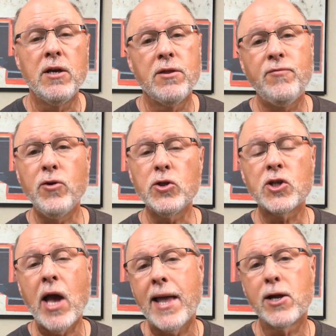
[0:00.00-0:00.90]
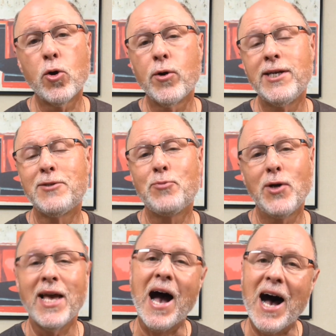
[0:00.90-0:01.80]
The first category is
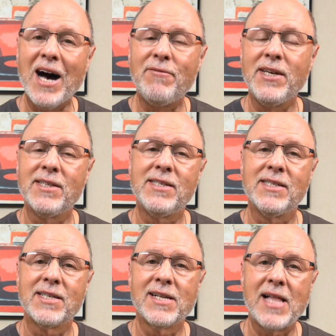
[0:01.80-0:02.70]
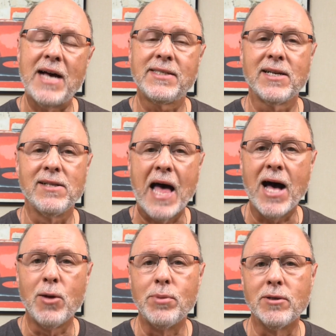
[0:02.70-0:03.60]
pretty obvious. It's classical
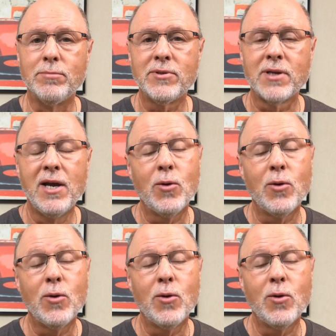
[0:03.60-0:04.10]
albums.